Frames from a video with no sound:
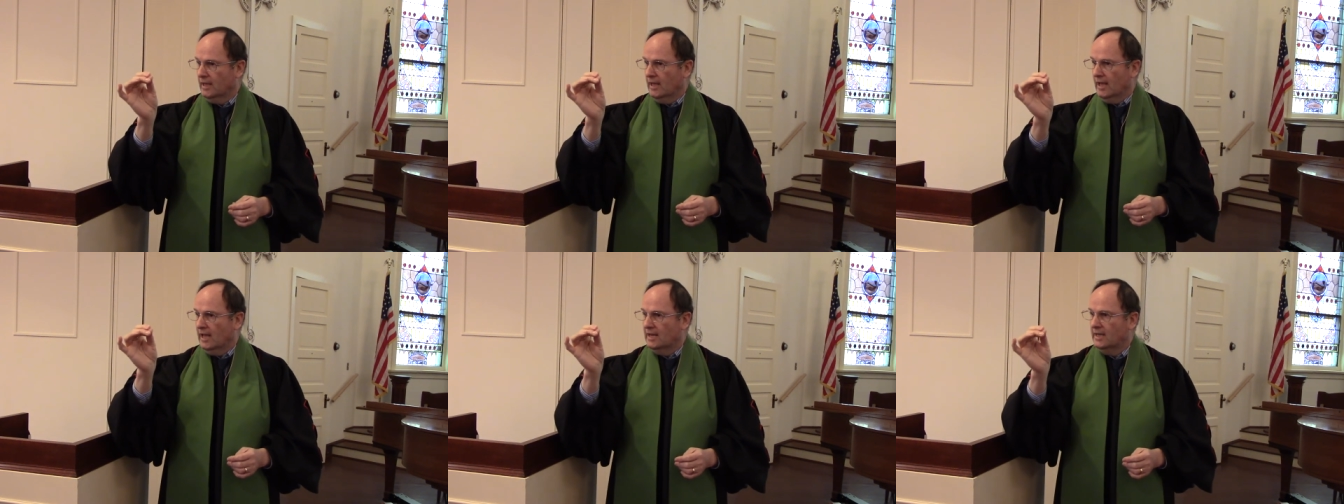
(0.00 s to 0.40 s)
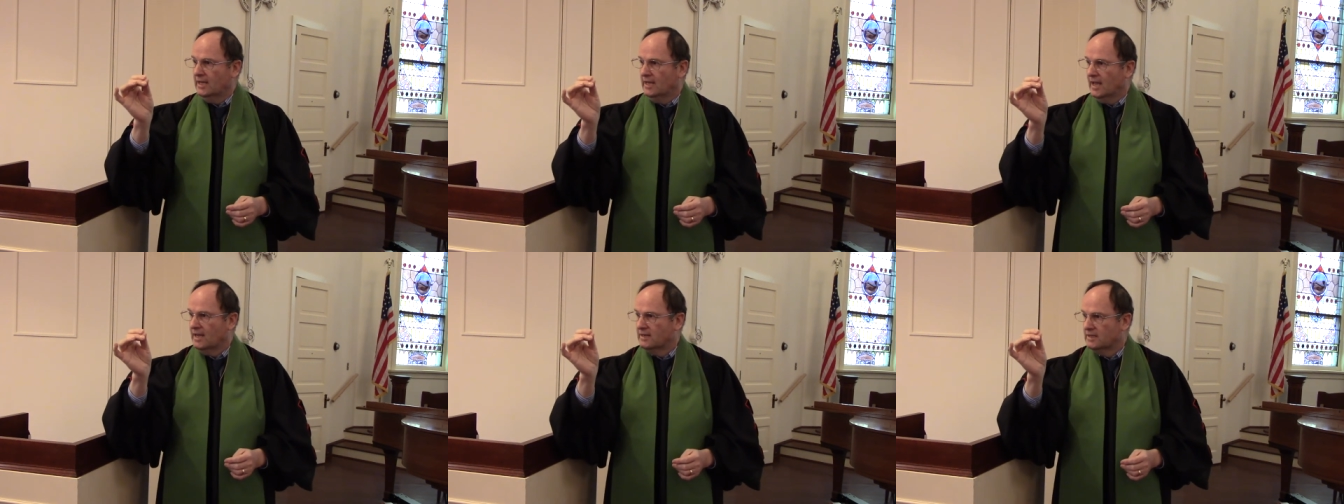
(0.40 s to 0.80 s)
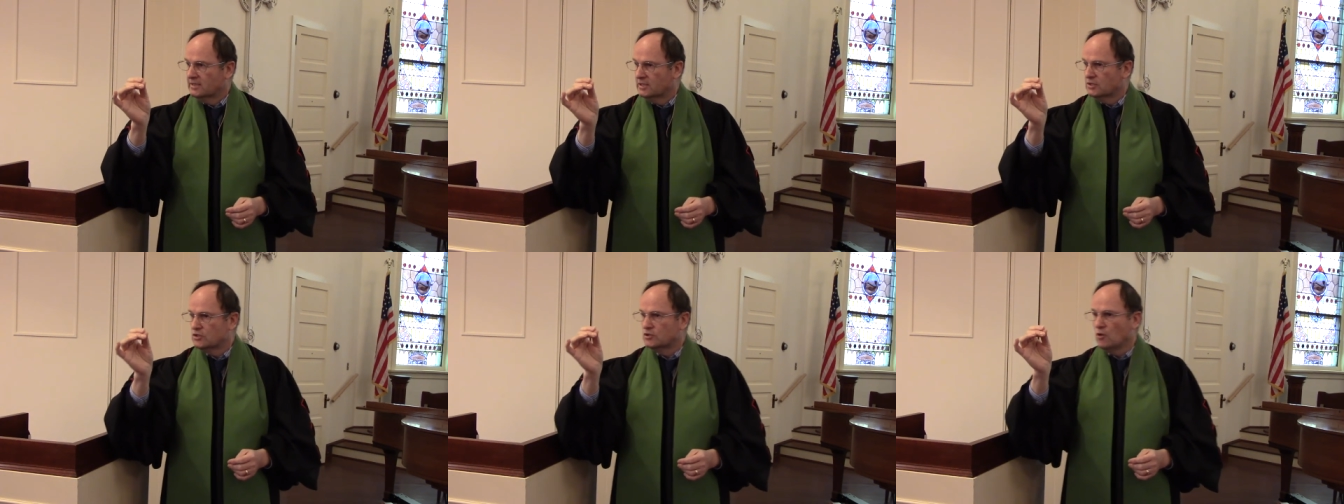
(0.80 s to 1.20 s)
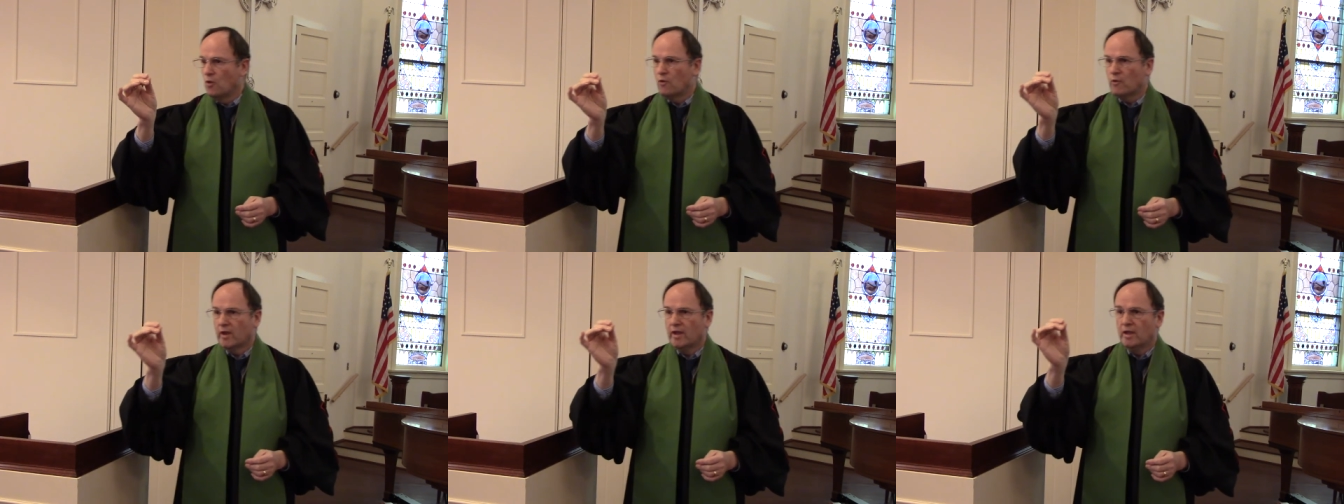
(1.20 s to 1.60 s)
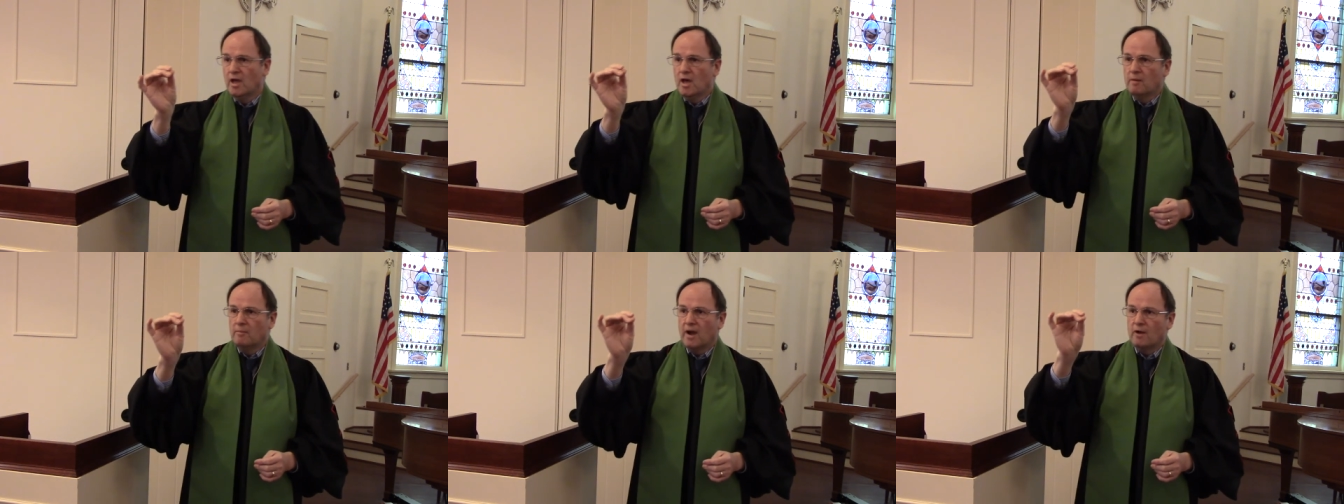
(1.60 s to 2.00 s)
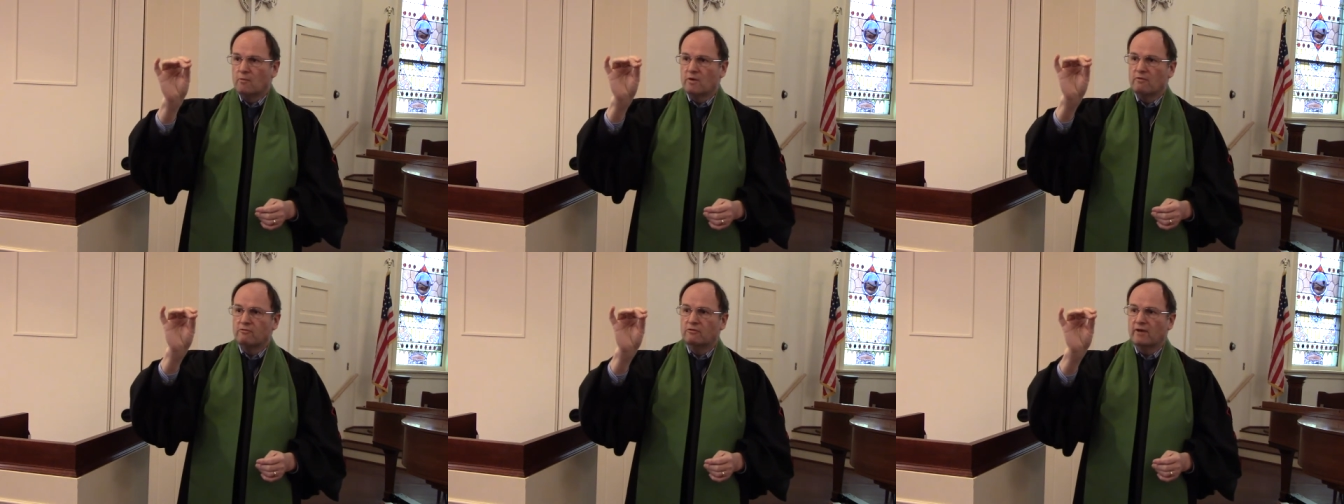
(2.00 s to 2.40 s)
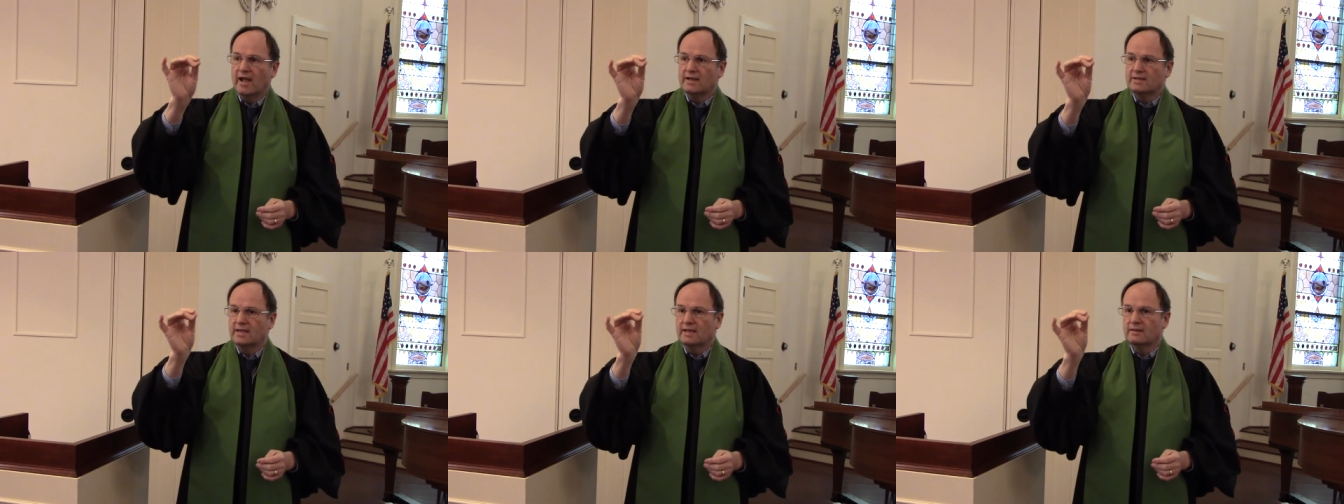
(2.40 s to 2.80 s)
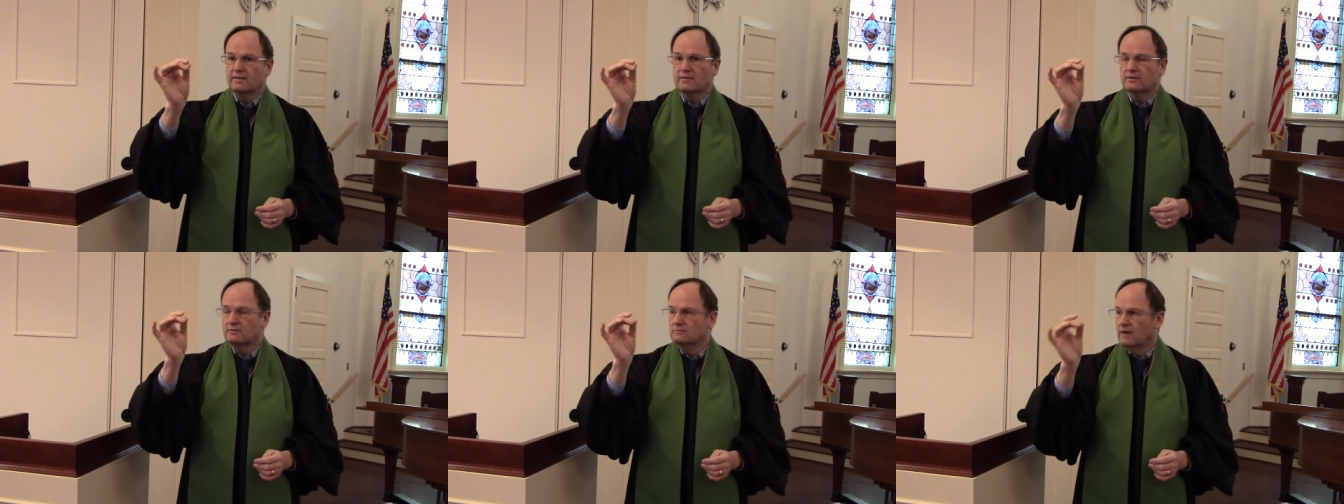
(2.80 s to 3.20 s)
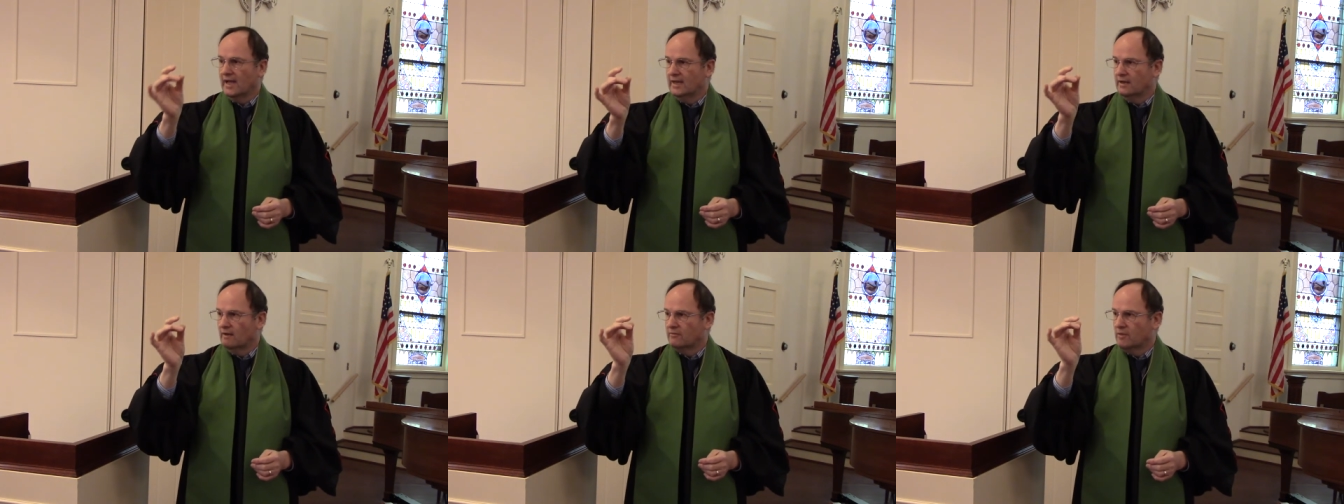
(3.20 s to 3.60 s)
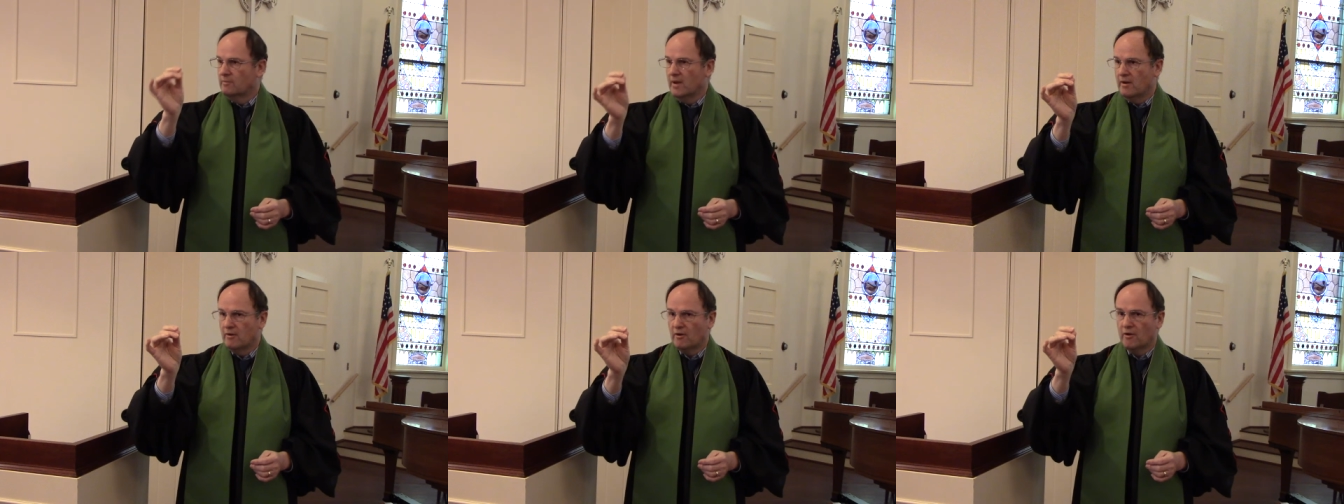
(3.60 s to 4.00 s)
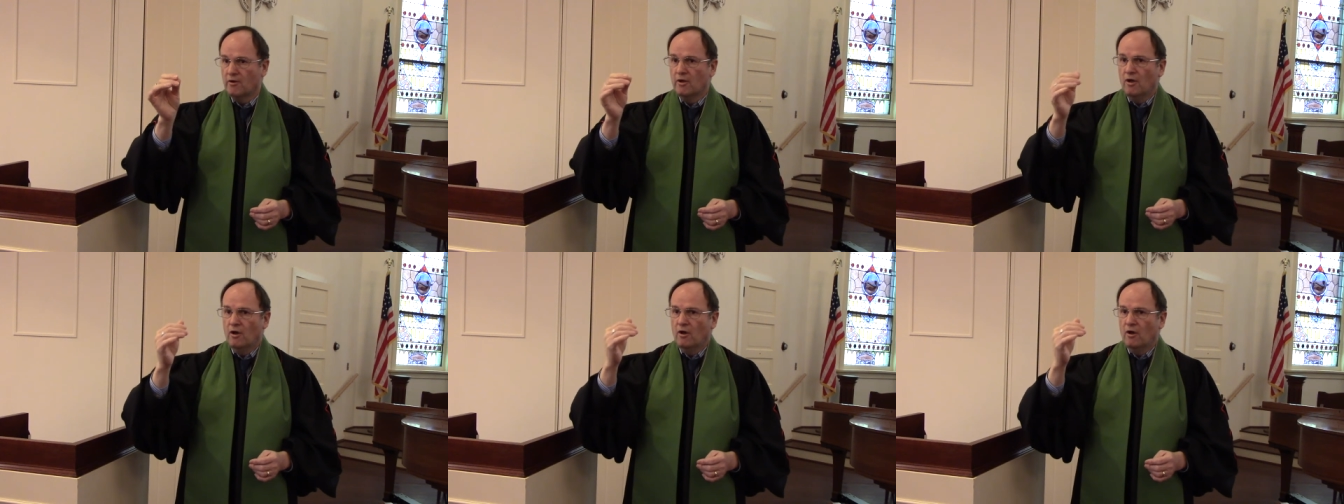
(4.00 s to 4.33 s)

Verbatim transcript: And he ended his story by reflecting the light of the mirror